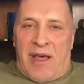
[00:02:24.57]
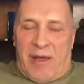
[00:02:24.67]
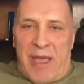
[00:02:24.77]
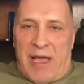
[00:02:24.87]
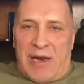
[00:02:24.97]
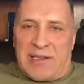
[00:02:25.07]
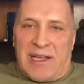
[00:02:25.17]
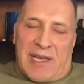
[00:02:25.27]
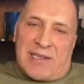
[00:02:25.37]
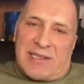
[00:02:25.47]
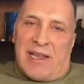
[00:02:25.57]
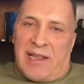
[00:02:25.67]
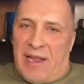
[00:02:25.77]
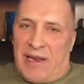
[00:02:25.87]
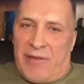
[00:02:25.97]
uh, meals, like I
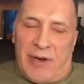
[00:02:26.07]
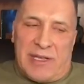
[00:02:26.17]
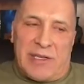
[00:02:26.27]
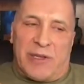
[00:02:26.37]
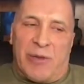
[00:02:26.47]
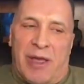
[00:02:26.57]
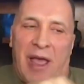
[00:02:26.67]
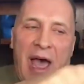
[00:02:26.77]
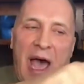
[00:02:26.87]
said, and if you listen to me,